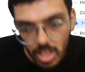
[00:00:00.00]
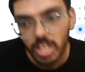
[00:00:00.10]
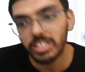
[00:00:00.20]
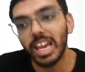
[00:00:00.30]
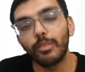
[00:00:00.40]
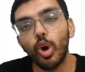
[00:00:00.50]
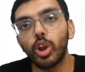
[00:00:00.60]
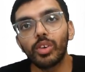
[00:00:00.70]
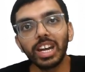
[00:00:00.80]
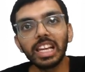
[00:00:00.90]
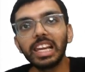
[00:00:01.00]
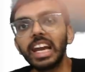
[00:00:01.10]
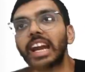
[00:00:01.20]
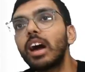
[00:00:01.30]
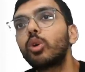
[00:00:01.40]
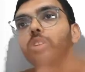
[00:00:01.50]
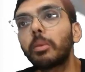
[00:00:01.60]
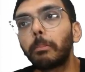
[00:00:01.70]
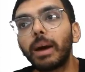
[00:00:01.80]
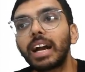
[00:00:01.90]
See, I've already laid out the
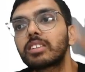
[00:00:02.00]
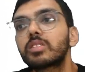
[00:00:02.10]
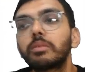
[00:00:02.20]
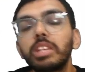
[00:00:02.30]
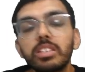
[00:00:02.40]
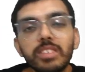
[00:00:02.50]
parts of this